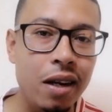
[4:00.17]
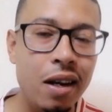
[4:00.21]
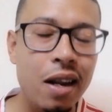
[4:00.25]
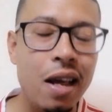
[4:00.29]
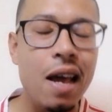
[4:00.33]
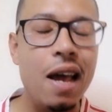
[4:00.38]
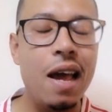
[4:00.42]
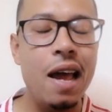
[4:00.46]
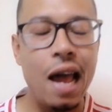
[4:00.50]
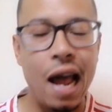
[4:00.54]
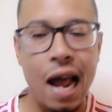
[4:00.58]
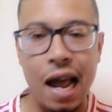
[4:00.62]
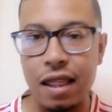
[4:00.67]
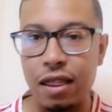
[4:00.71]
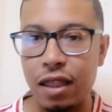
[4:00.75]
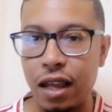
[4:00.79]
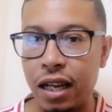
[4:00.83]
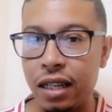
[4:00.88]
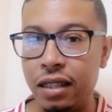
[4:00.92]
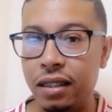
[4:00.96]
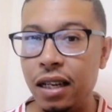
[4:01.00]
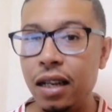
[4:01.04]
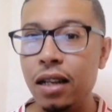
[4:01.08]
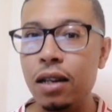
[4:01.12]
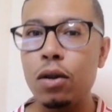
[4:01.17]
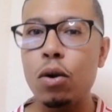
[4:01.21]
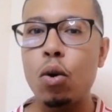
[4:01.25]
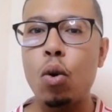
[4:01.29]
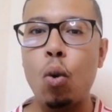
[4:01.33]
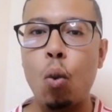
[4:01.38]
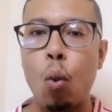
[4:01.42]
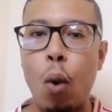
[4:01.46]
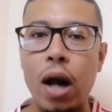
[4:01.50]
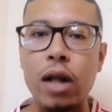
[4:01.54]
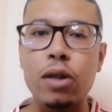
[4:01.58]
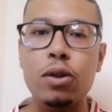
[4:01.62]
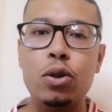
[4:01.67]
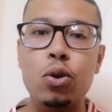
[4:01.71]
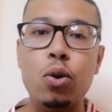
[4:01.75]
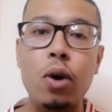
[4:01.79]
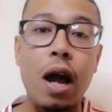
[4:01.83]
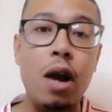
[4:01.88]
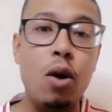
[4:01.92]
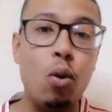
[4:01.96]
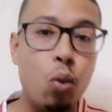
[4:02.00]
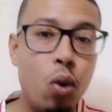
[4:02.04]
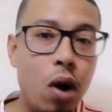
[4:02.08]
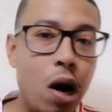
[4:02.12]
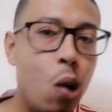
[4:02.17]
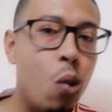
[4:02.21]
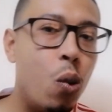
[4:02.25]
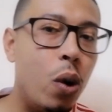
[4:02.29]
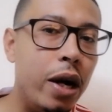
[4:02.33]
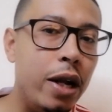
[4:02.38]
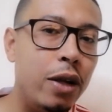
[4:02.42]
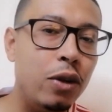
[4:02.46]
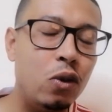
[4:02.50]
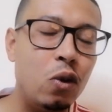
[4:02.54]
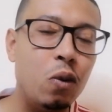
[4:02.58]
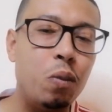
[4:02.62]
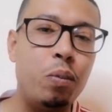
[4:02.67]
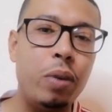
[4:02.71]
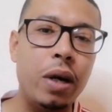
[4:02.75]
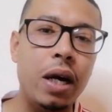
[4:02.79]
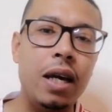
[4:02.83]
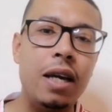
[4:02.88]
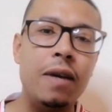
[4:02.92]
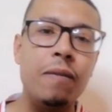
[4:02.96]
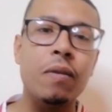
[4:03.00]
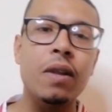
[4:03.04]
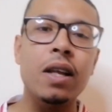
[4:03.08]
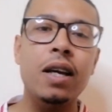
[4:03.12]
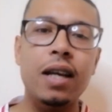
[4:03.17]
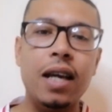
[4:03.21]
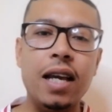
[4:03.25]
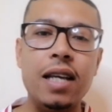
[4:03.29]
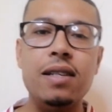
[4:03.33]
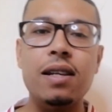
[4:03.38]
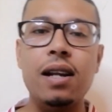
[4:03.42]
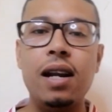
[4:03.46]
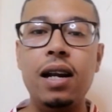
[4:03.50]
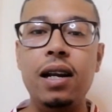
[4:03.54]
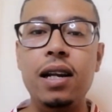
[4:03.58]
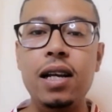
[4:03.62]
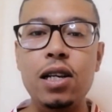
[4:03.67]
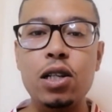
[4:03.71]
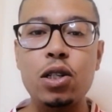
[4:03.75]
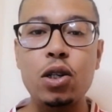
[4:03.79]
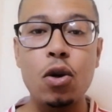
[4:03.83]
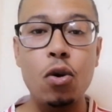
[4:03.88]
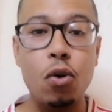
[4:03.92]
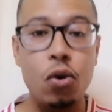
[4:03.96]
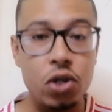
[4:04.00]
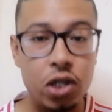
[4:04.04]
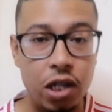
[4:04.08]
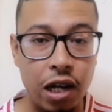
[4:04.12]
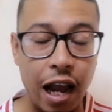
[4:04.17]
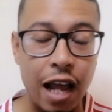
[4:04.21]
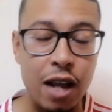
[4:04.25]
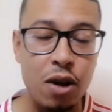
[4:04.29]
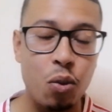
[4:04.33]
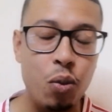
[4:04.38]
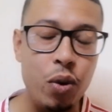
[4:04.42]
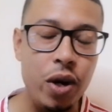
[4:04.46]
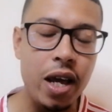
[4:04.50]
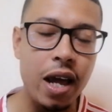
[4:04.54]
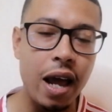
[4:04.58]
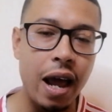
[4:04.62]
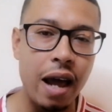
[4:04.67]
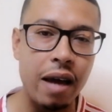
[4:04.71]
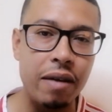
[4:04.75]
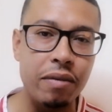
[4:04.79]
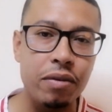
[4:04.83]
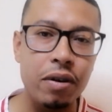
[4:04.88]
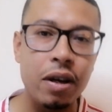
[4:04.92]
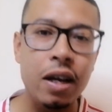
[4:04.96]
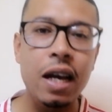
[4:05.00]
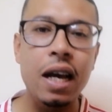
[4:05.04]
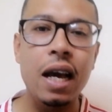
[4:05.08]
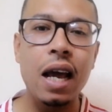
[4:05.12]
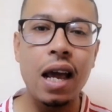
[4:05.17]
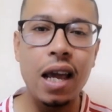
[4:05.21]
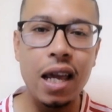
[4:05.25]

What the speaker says: in and they did want to and were willing to pay his release clause like we have,